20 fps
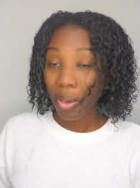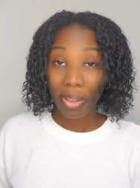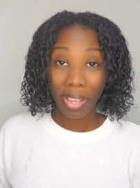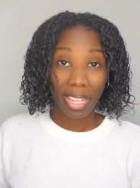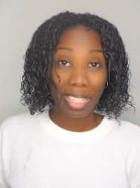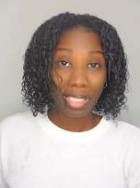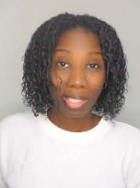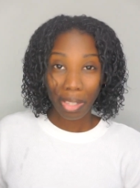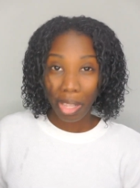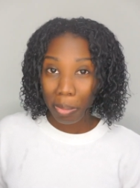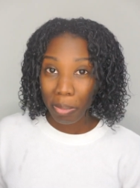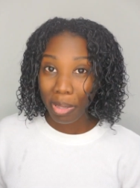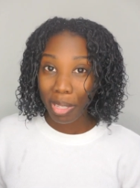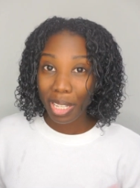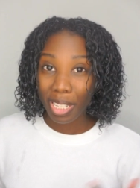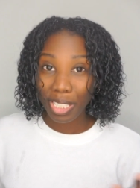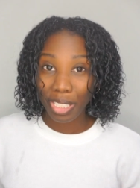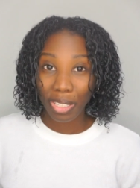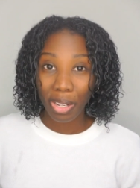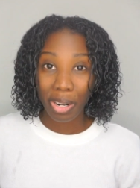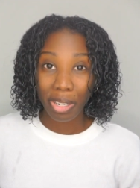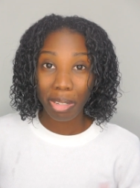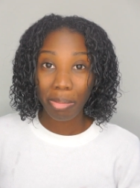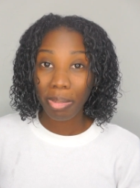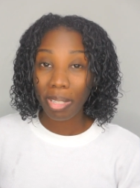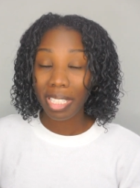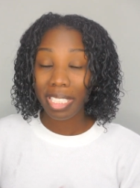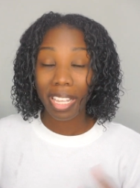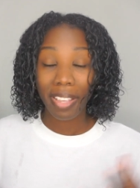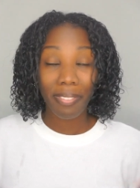Okay, so let me get started
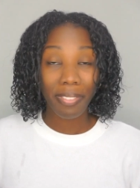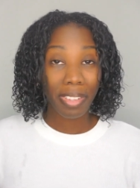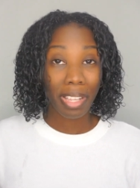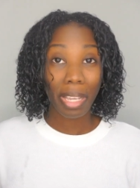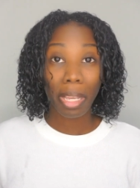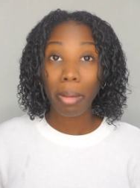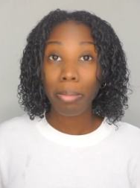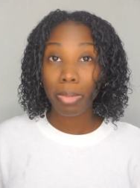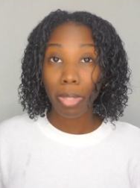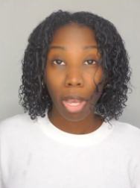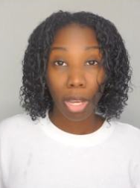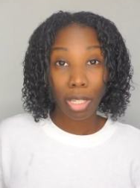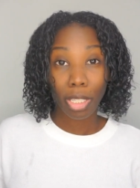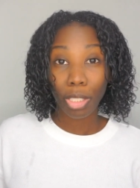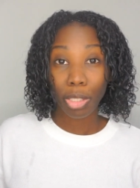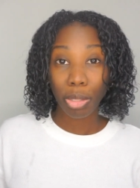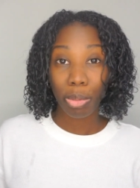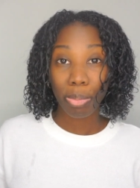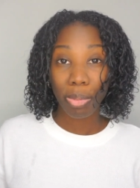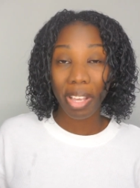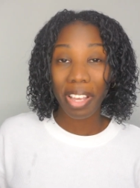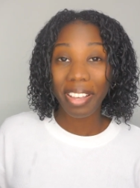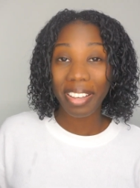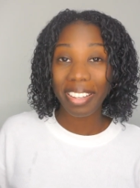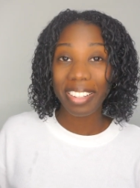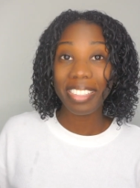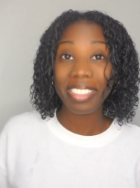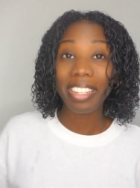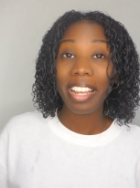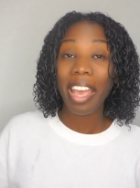because I feel like I'm talking too
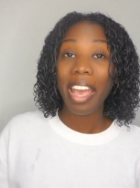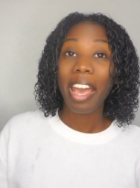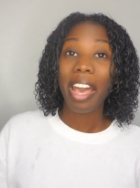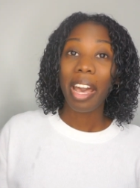much.